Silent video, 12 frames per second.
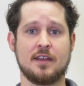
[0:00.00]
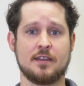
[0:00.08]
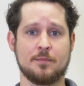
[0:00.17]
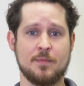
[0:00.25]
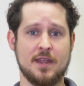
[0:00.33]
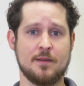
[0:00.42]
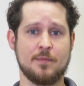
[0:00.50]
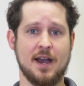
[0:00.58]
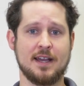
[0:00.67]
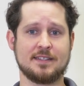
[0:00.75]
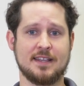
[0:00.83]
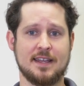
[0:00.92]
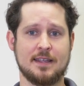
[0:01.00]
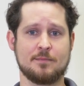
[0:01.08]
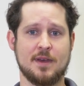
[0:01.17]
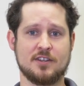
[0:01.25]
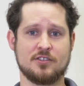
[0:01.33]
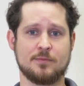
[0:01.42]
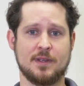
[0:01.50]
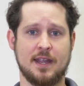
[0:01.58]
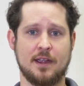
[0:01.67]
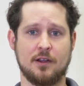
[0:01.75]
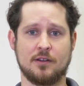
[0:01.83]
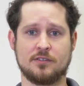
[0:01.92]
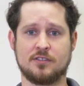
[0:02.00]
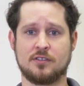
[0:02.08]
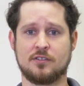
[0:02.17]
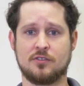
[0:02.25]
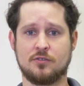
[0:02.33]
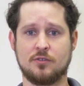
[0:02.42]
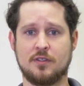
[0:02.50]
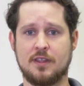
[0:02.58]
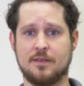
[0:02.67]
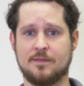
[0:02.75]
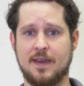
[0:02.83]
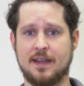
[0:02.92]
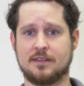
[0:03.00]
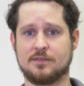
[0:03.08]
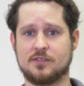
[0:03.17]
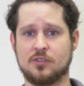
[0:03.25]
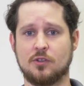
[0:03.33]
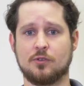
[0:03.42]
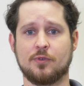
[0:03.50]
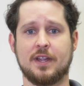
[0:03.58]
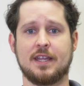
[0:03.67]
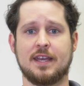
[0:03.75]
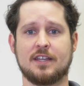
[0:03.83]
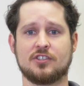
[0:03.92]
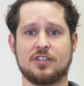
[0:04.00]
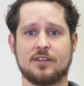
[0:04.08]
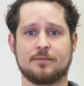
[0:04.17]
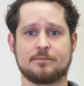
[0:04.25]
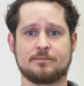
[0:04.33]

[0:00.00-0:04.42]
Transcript: to minimize any measurement errors due to the effect of solar radiation.